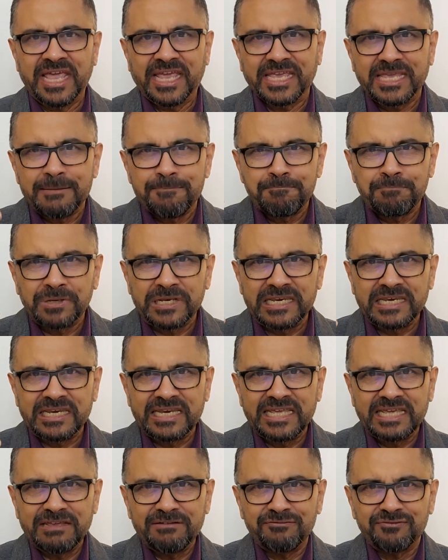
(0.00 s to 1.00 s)
He
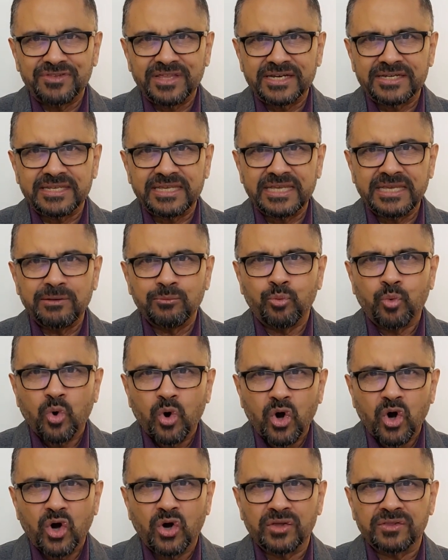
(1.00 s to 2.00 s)
believed that he
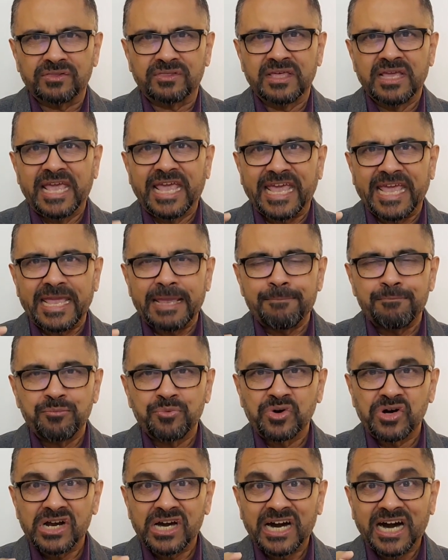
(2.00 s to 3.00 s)
was
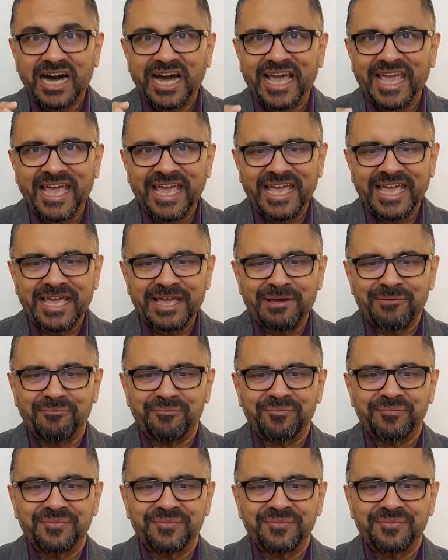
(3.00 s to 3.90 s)
Abraham.